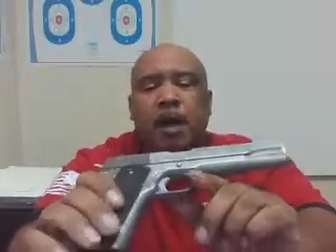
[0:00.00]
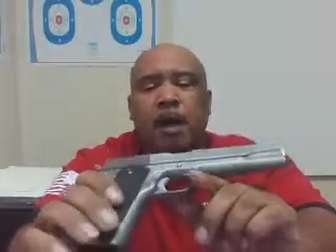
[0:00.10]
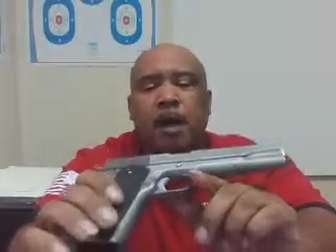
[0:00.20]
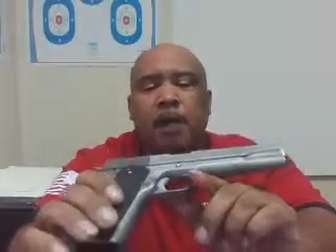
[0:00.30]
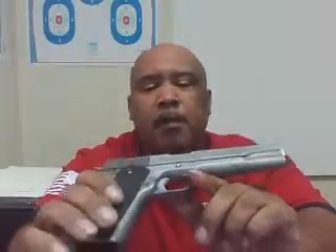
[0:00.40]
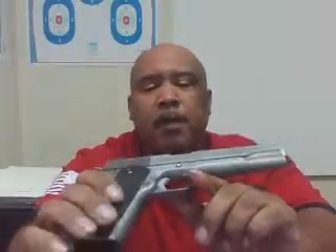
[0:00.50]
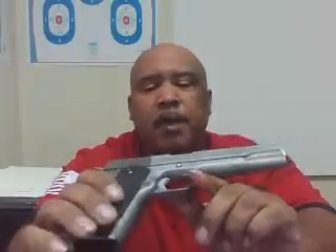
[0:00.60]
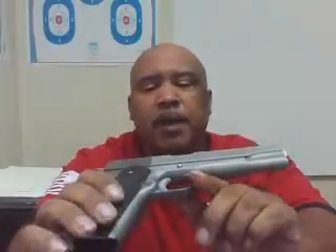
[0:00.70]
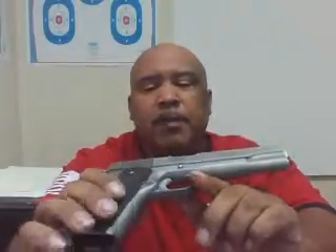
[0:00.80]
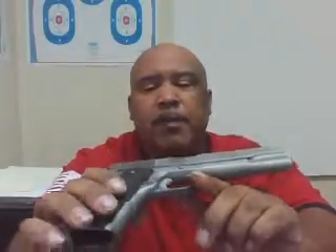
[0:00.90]
When
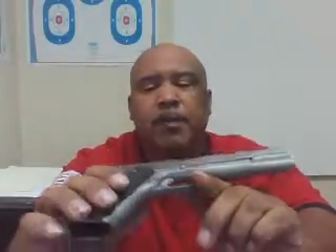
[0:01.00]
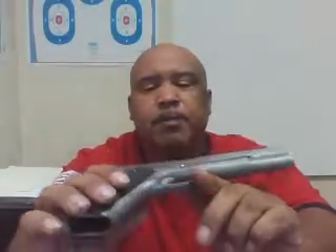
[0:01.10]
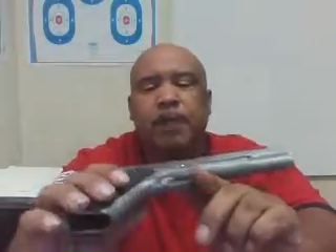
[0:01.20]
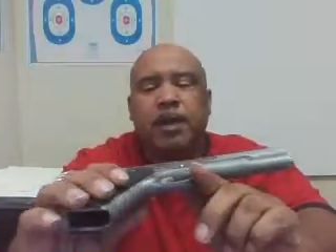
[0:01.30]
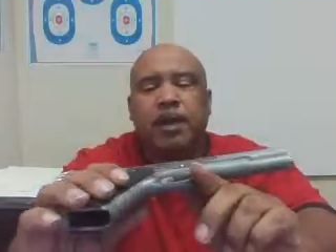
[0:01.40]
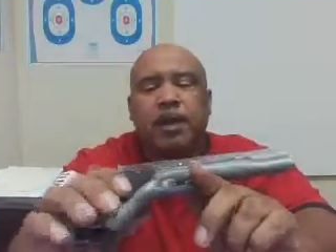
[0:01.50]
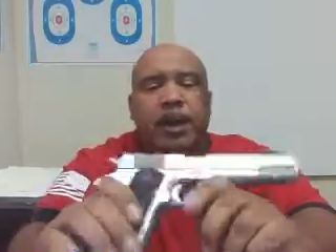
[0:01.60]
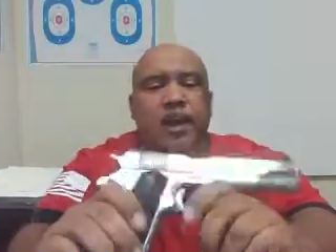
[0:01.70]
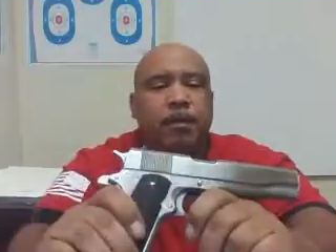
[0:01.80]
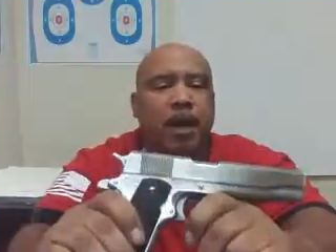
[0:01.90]
I first bought it, it
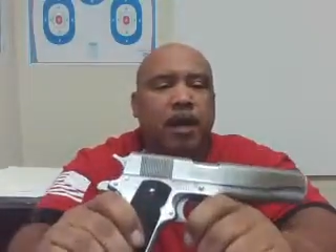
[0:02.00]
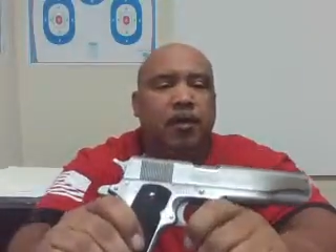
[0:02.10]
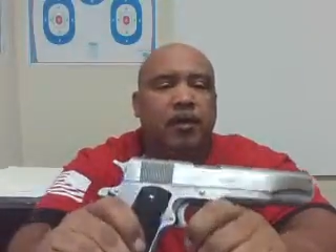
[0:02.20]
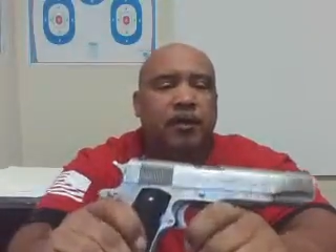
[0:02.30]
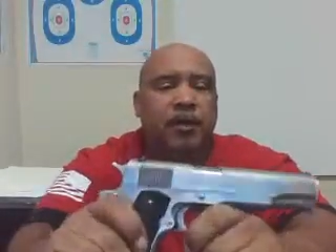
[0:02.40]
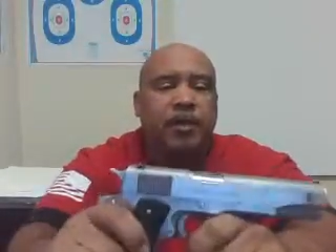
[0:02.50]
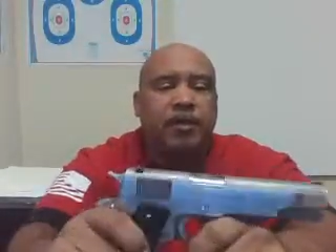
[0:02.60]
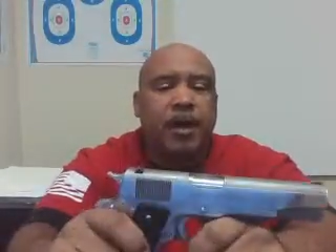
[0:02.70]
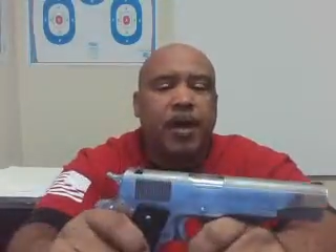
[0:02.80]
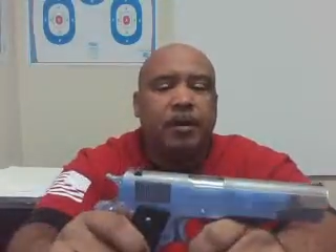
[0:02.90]
had a problem with the
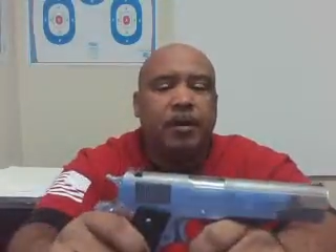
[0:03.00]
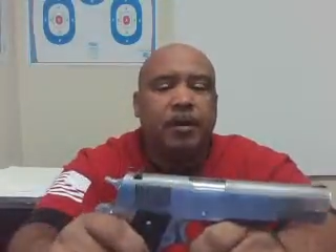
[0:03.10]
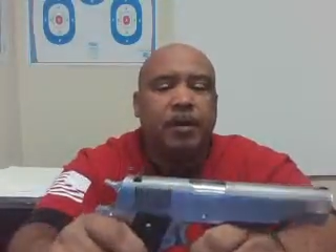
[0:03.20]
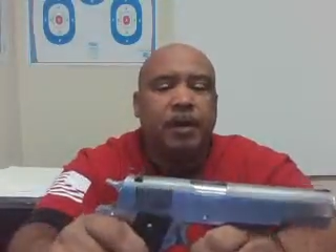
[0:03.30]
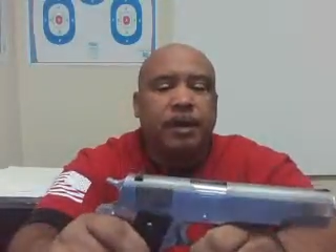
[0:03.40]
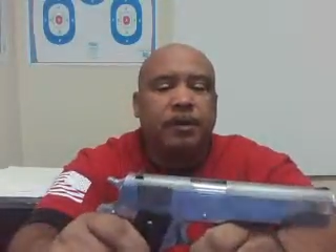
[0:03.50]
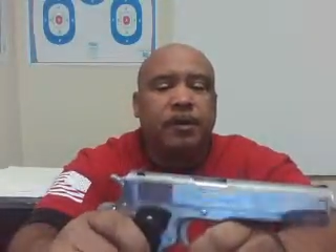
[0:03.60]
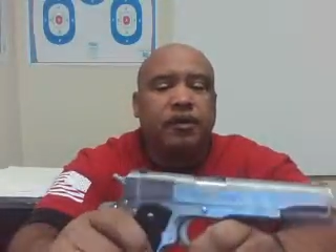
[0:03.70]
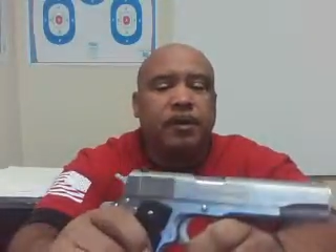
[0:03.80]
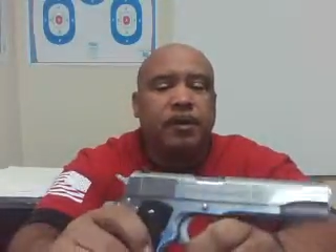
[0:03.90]
extractor, and it
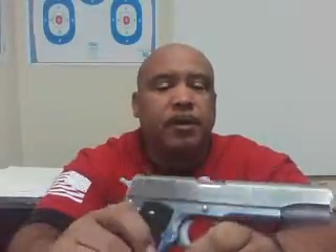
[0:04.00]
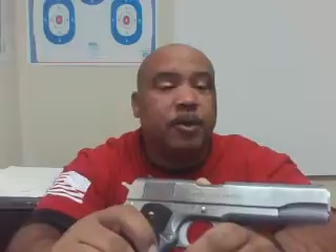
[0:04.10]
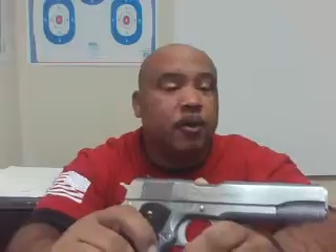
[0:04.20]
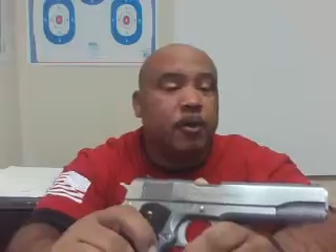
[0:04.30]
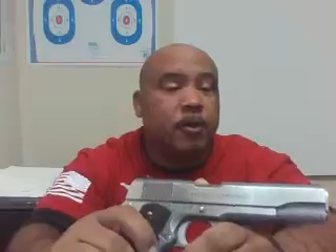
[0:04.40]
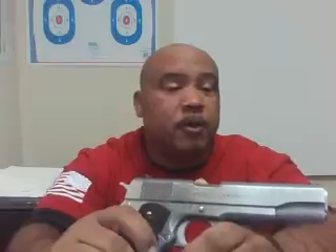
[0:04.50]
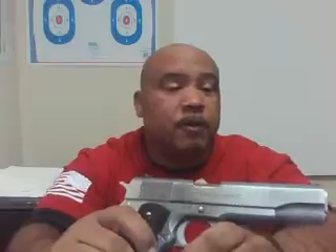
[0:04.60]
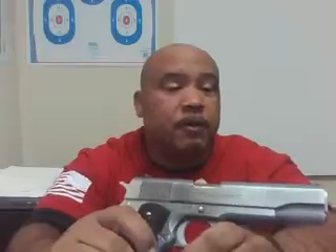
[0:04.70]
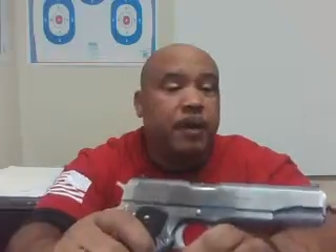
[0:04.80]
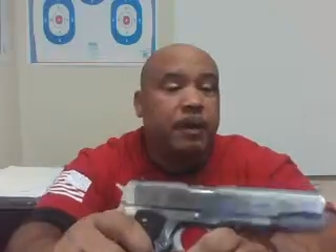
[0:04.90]
was doing what's called
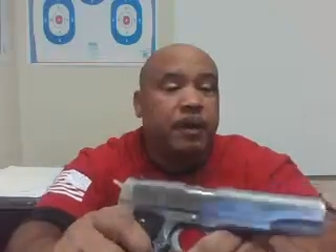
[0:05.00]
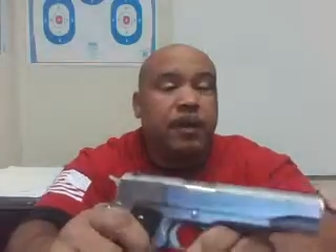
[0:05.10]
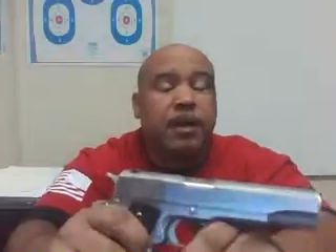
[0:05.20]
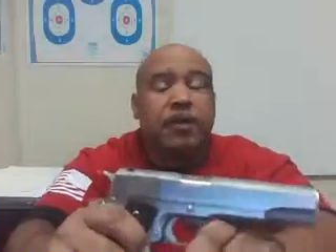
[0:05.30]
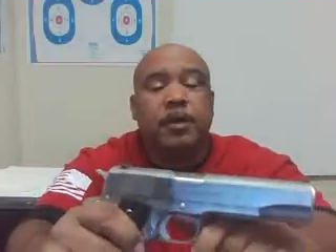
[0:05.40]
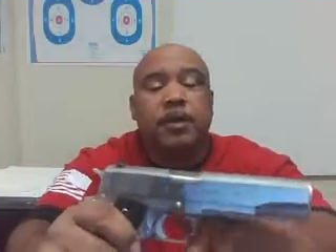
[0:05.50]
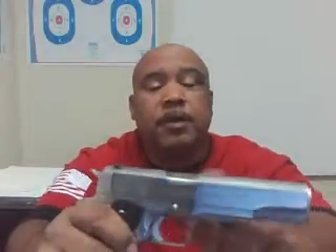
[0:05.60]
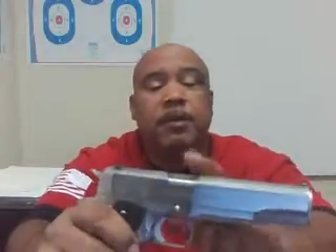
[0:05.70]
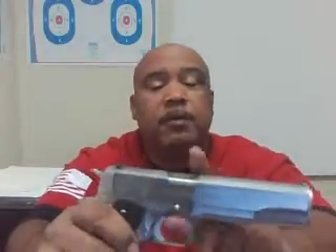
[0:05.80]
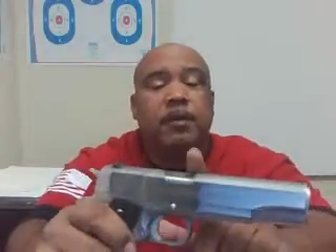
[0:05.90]
stovepiping, and that's where it's
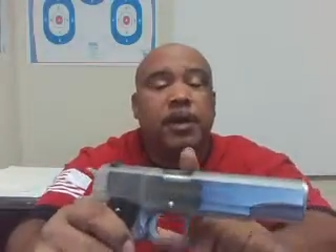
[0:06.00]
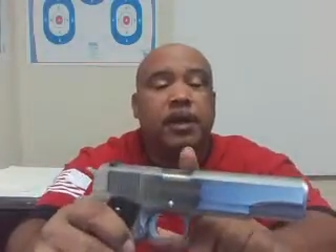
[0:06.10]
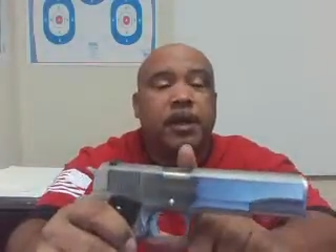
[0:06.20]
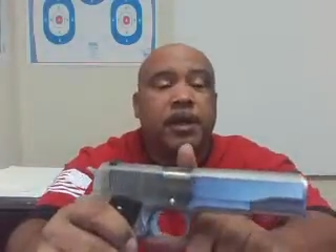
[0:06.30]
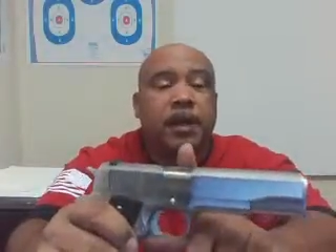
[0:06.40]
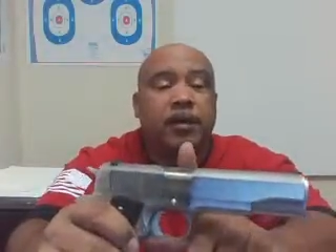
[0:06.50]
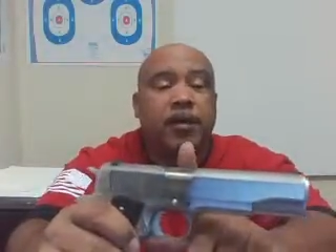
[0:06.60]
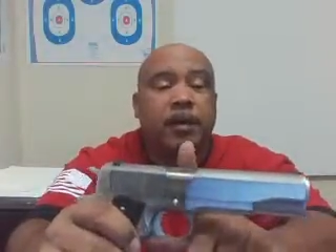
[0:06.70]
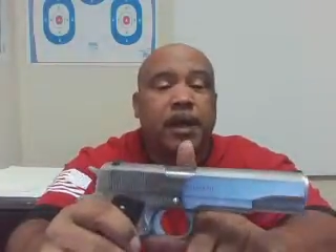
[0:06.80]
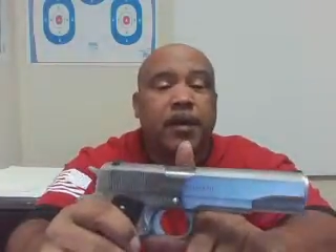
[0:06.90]
not fully kicking out the
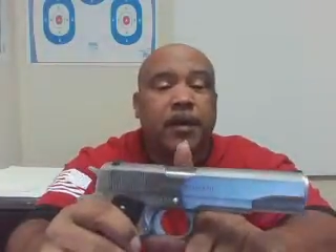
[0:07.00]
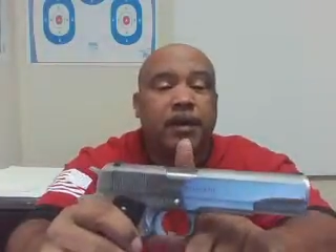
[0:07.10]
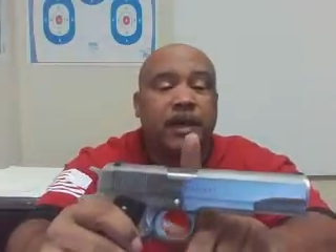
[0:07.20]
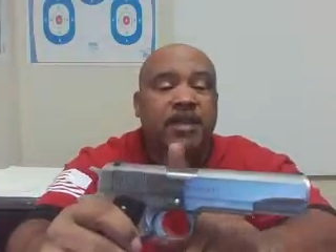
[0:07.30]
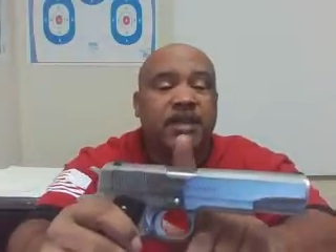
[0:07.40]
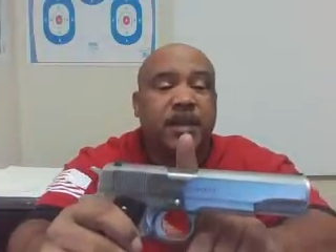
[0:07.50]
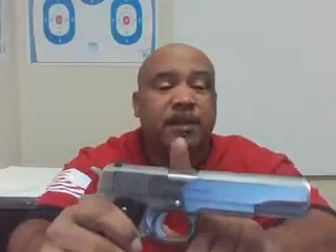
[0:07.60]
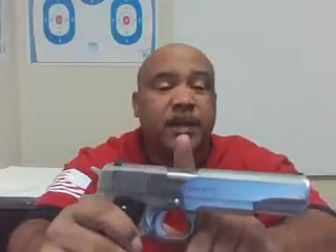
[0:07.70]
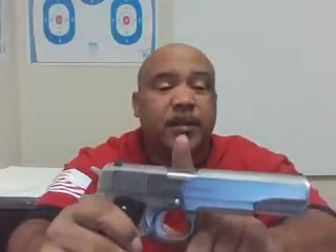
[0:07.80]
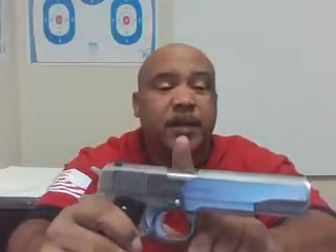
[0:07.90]
round and it kind of
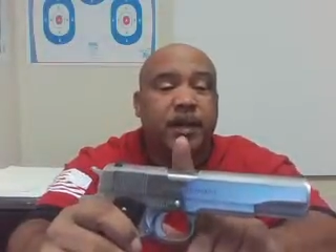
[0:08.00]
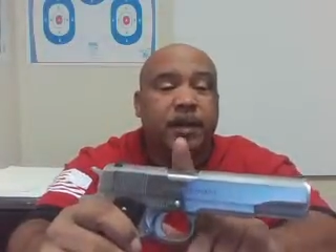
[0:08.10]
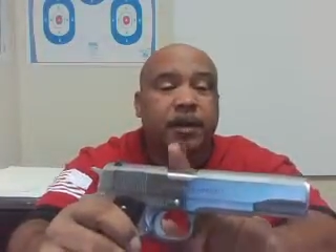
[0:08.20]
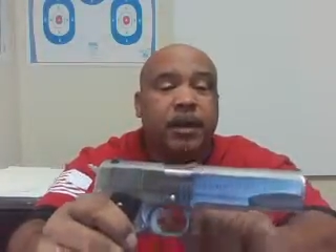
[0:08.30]
sticks up here